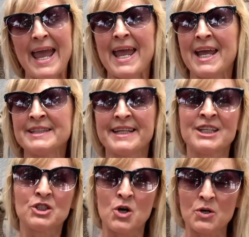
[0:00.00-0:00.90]
and
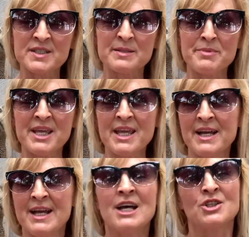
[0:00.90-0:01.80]
it costs me
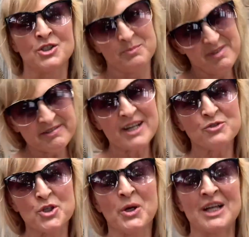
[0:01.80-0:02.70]

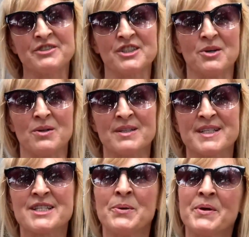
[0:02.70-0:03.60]
around $200.
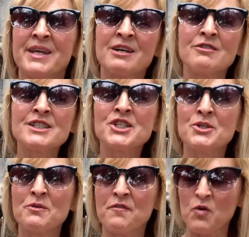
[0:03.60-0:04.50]
So equals
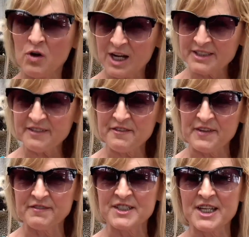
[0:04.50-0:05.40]
to
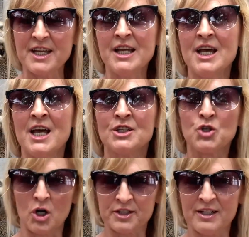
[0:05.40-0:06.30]
450
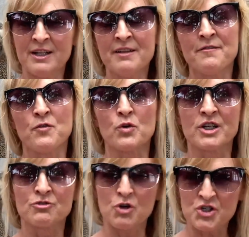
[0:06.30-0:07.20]
total for
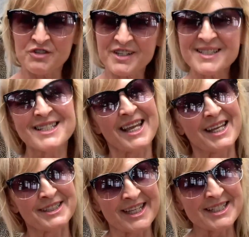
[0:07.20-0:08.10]
groceries
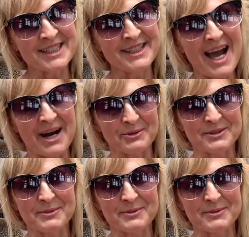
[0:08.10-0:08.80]
and eating out.